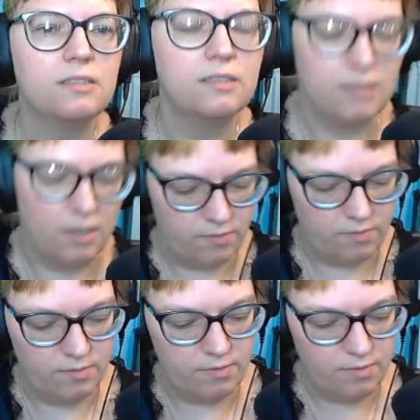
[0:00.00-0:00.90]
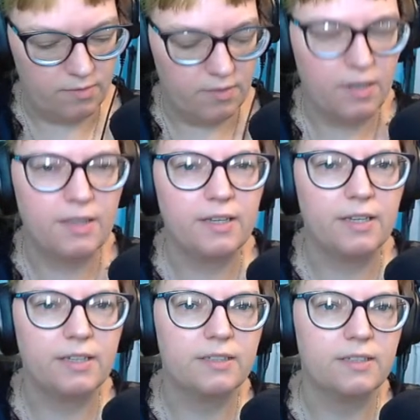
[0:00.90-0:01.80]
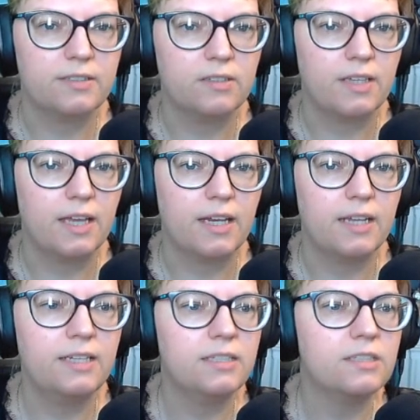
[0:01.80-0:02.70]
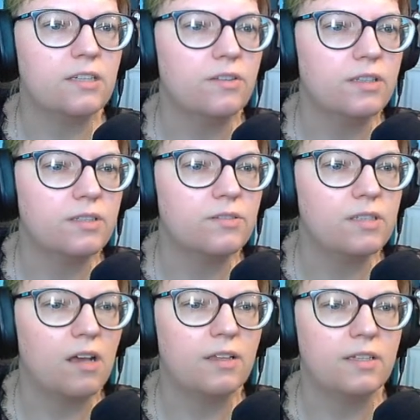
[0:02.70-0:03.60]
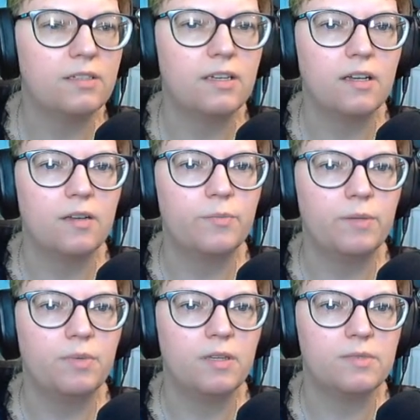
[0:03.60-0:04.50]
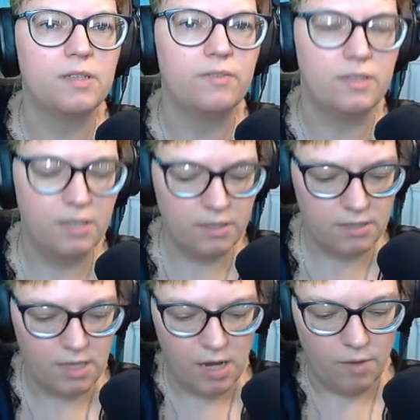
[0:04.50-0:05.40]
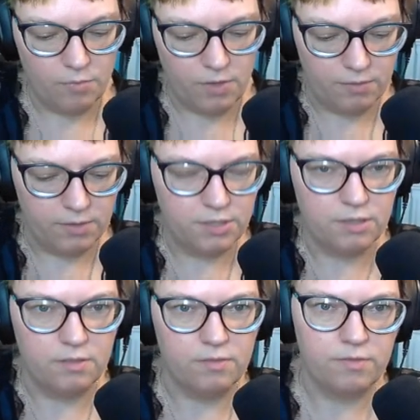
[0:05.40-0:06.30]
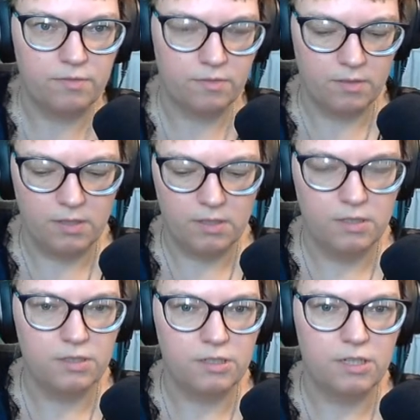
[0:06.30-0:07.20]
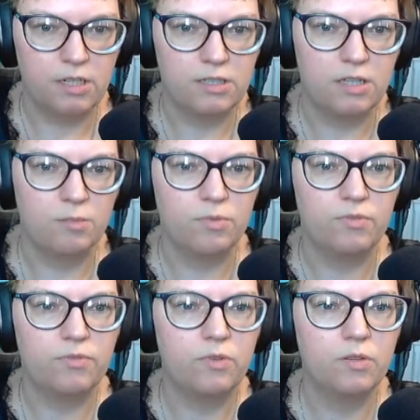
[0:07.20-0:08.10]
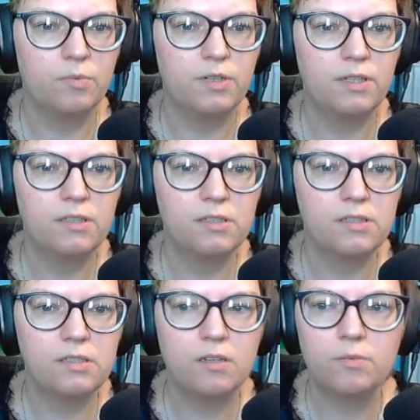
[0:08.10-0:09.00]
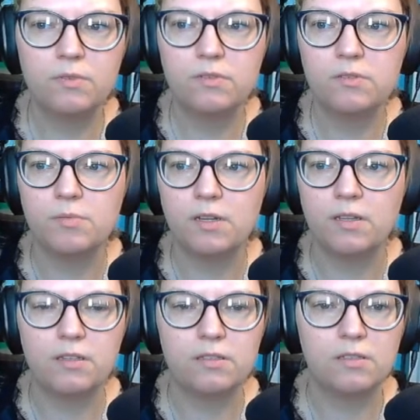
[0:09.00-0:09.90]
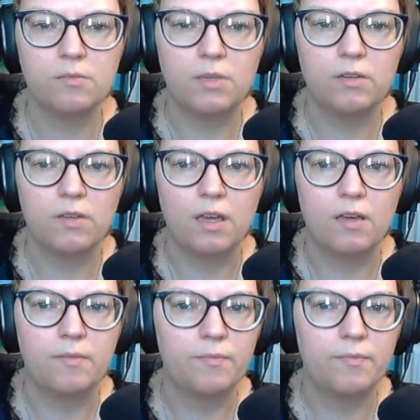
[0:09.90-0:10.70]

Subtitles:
no. I think I still can. I need to. So this was all in BPM 76. Probably should have changed that before putting in the samples, but I think it's going to be okay.